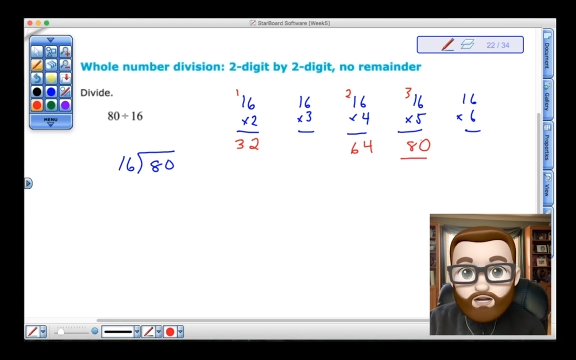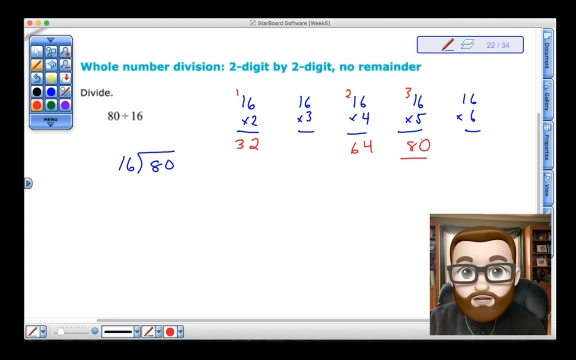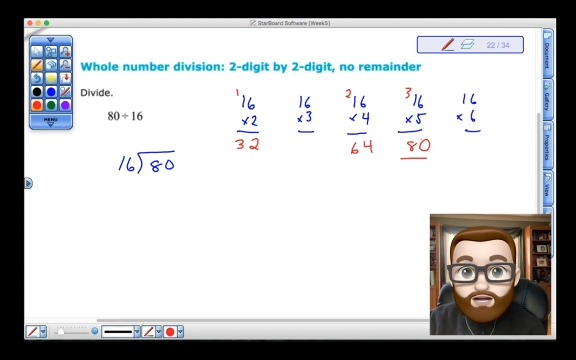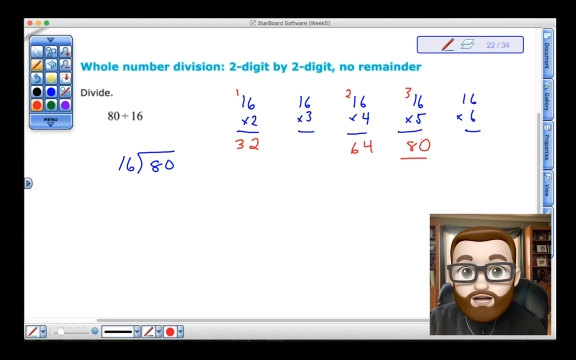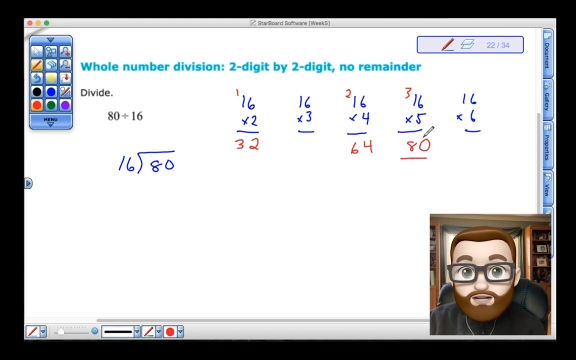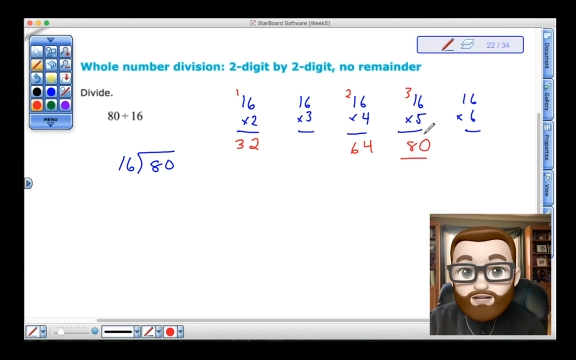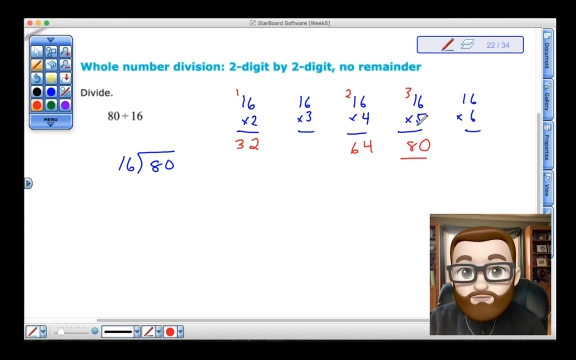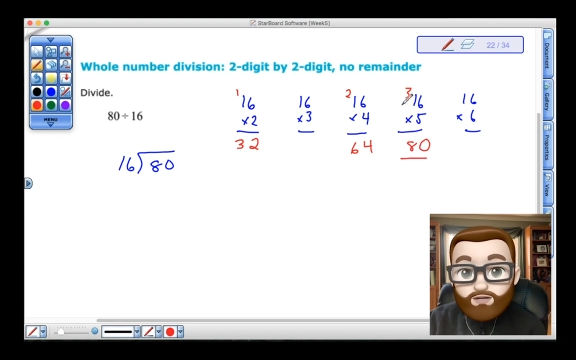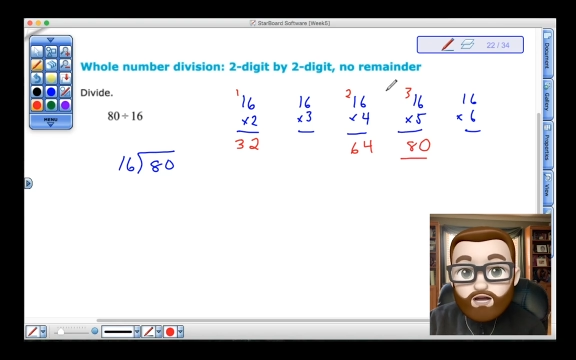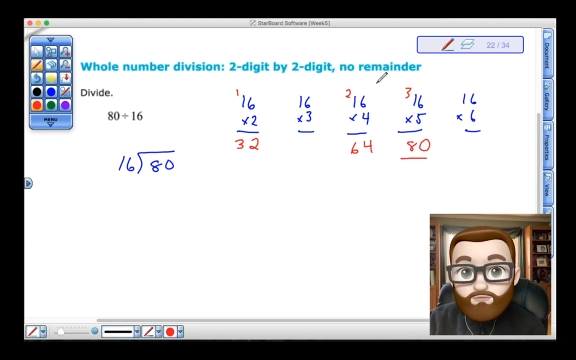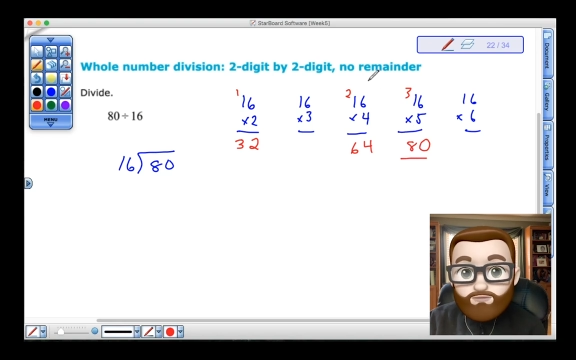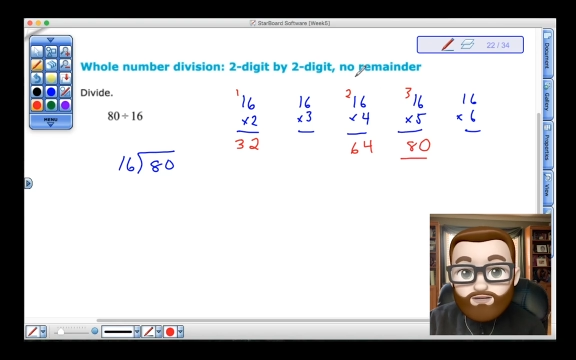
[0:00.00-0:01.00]
Now these
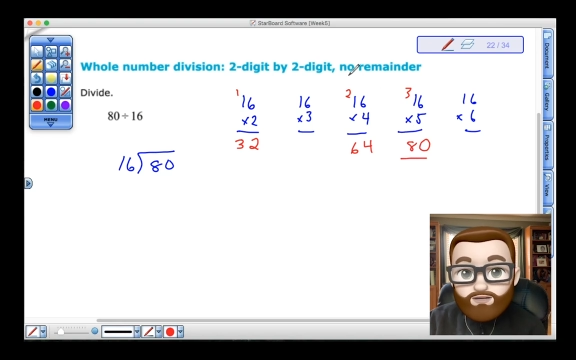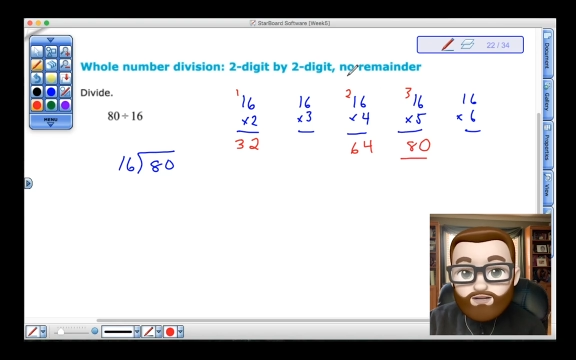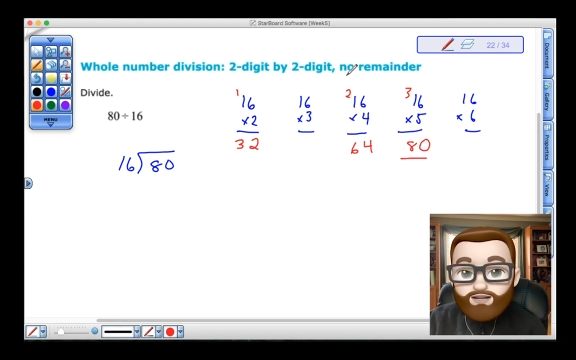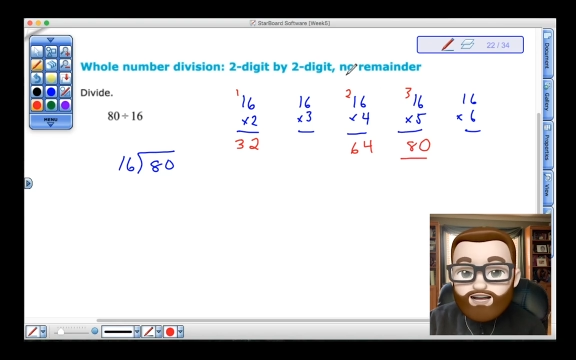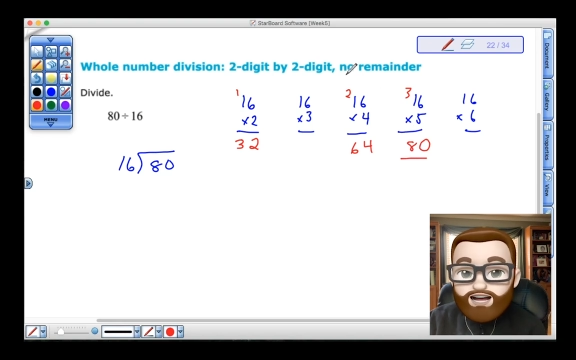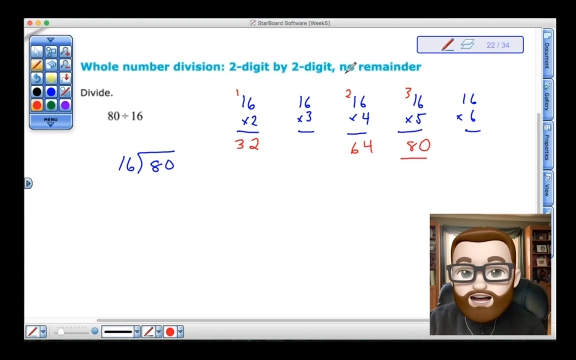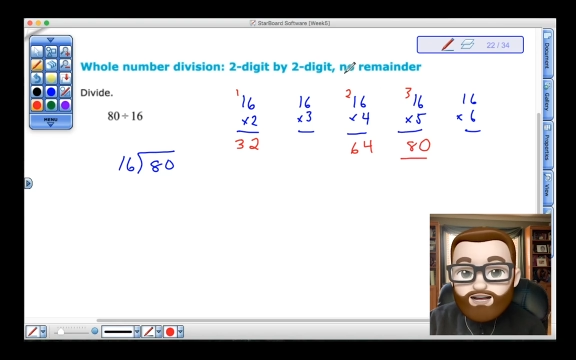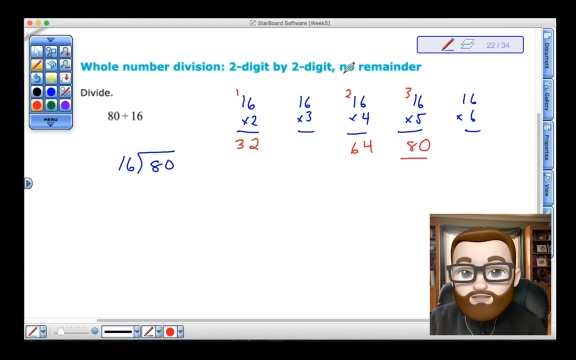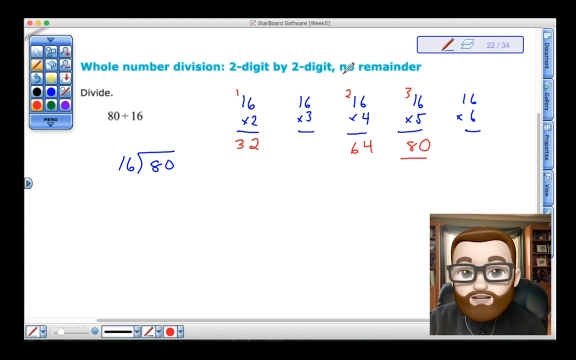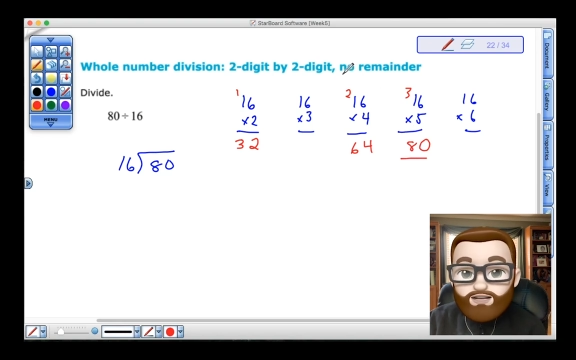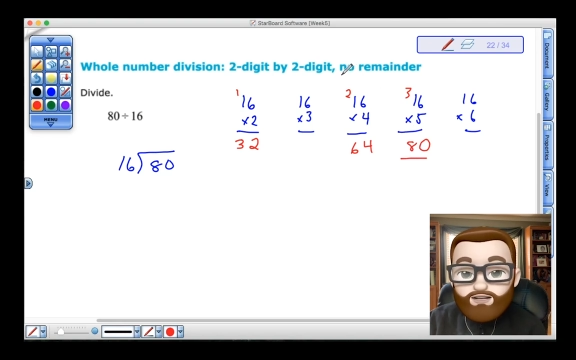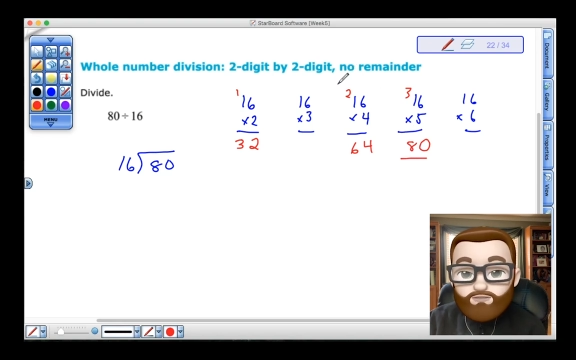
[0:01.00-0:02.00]
problems are kind of
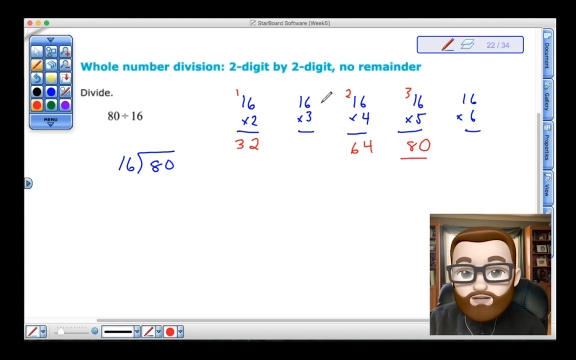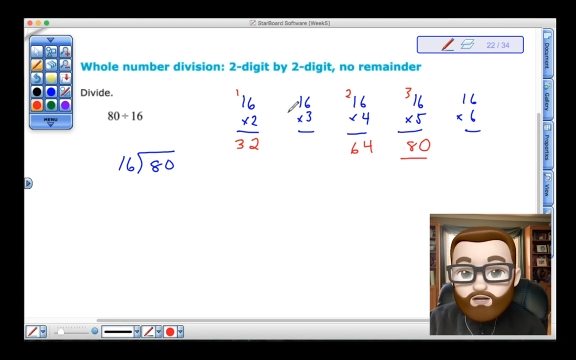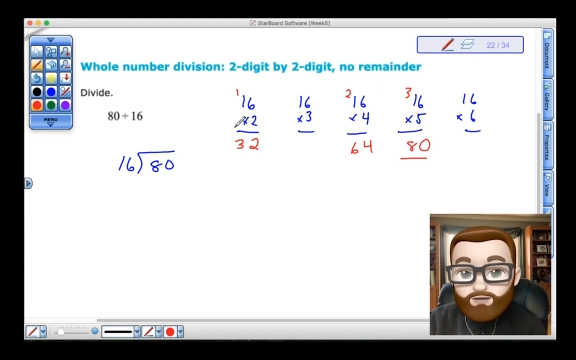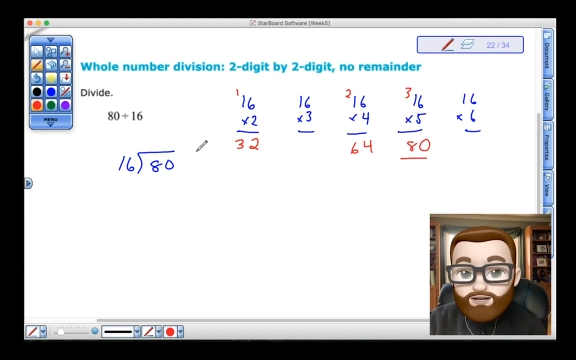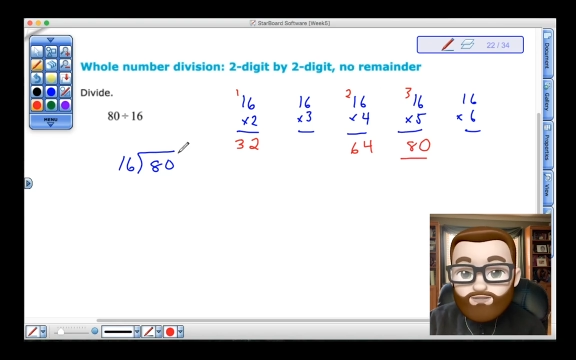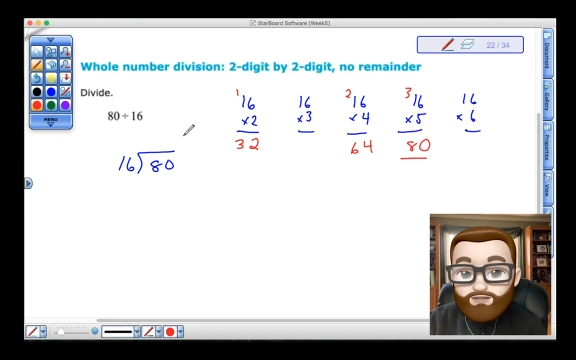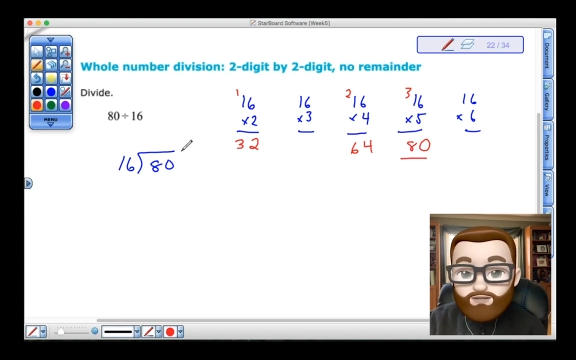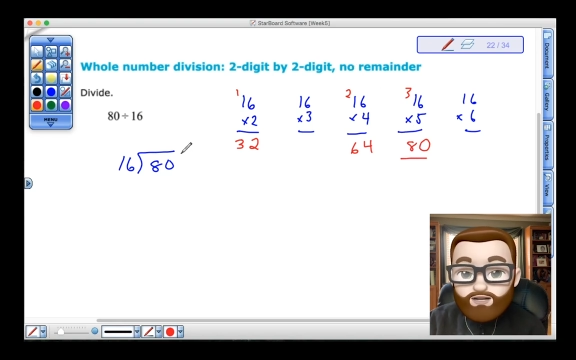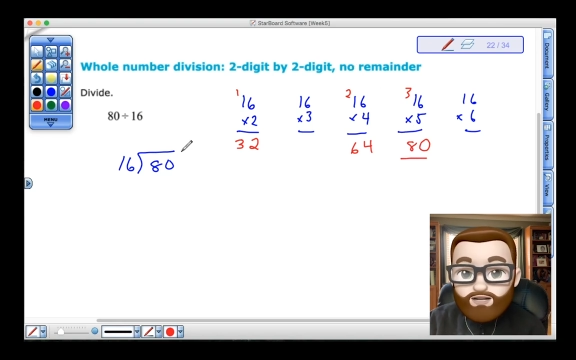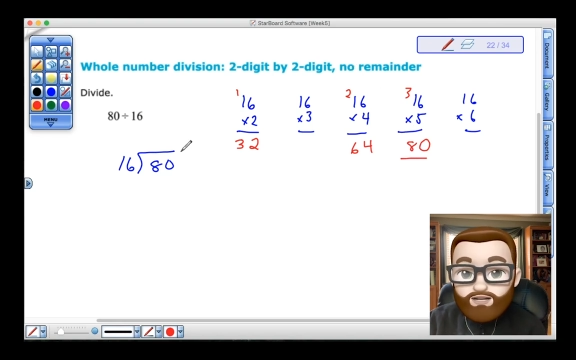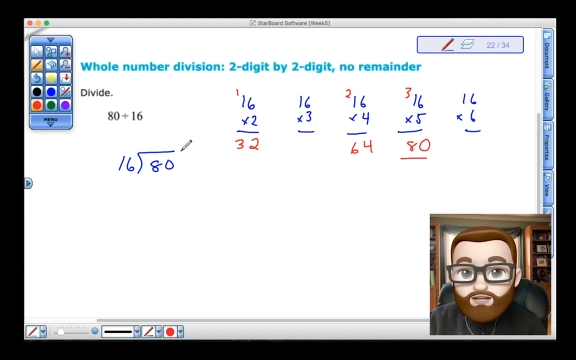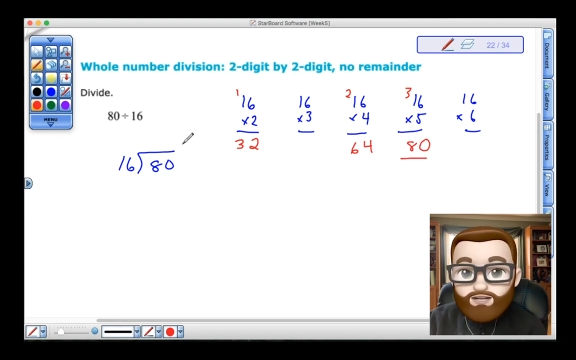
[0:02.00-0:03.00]
nice, even though we have 2 digits.